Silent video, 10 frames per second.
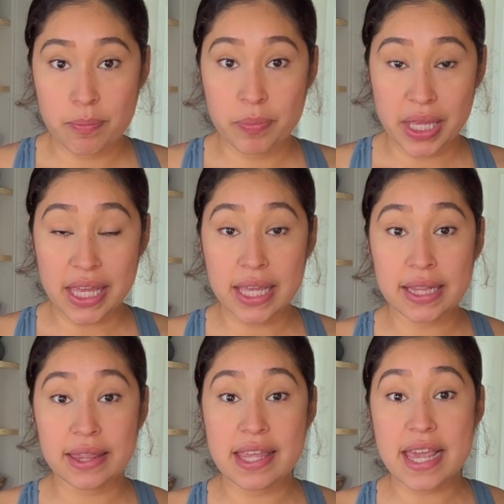
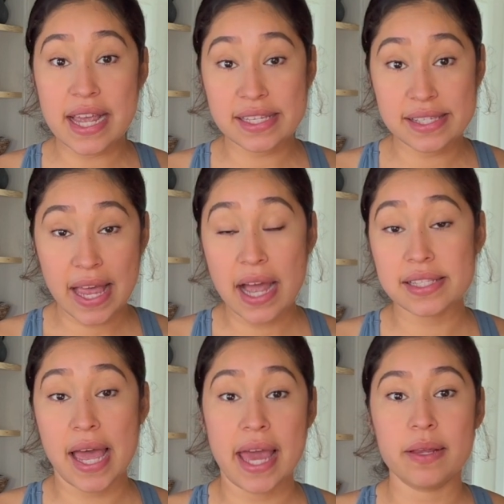be the
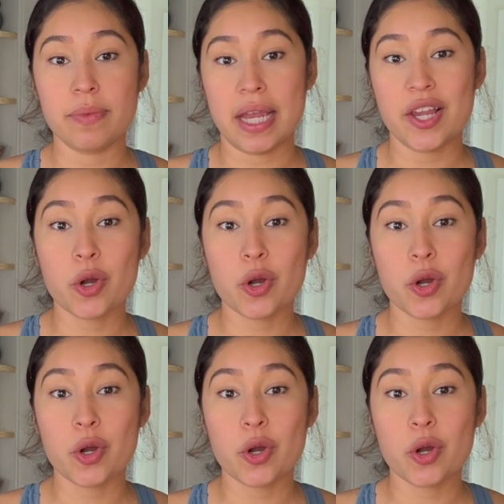exact item that you're